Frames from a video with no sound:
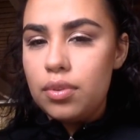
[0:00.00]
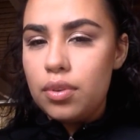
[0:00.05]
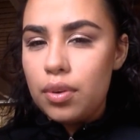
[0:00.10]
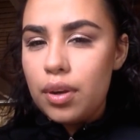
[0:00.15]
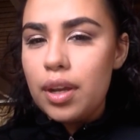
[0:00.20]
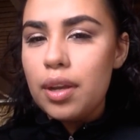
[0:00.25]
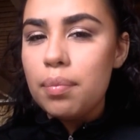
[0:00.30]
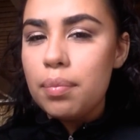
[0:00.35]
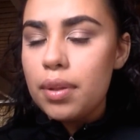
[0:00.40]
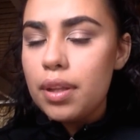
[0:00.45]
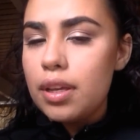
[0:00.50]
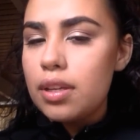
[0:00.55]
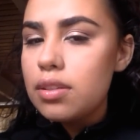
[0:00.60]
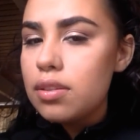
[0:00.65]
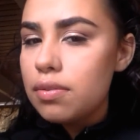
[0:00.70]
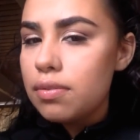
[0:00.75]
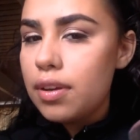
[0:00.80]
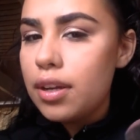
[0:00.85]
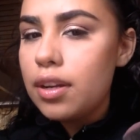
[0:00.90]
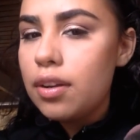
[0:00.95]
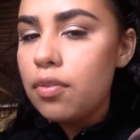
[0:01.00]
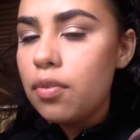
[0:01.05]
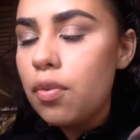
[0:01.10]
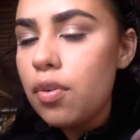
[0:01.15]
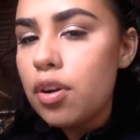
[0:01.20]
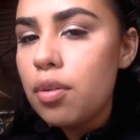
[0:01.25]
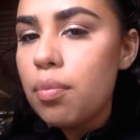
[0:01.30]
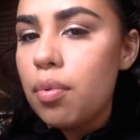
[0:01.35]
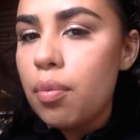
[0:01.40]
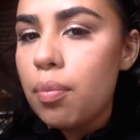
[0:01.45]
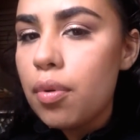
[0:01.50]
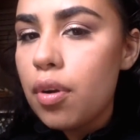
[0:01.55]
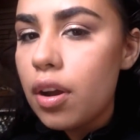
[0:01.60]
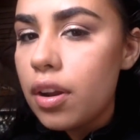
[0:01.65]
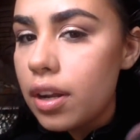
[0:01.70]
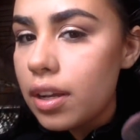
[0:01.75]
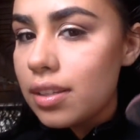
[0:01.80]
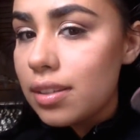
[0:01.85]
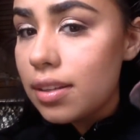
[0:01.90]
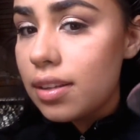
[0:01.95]
great place to find affordable
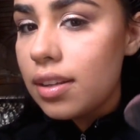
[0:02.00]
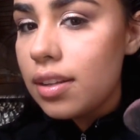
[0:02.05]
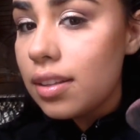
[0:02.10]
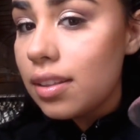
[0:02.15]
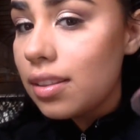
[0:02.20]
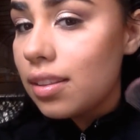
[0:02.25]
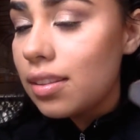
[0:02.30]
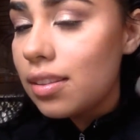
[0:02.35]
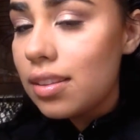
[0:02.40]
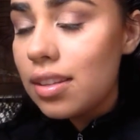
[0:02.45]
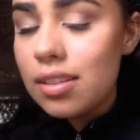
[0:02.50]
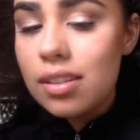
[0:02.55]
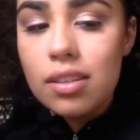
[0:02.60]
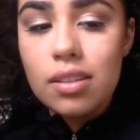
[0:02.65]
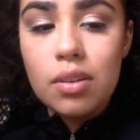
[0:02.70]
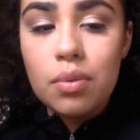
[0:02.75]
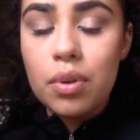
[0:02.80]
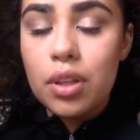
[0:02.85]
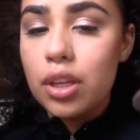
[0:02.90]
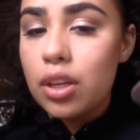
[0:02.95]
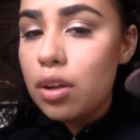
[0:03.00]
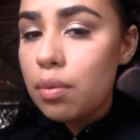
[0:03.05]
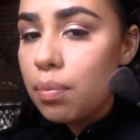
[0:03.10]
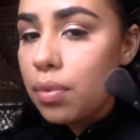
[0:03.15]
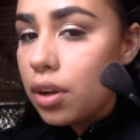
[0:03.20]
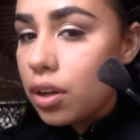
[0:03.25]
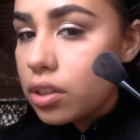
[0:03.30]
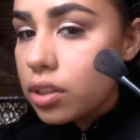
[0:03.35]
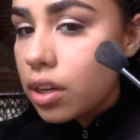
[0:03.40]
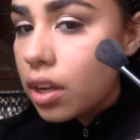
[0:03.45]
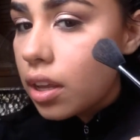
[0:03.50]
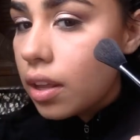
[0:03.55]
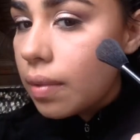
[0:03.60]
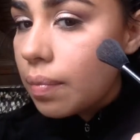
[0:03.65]
products, and this is a really good brush.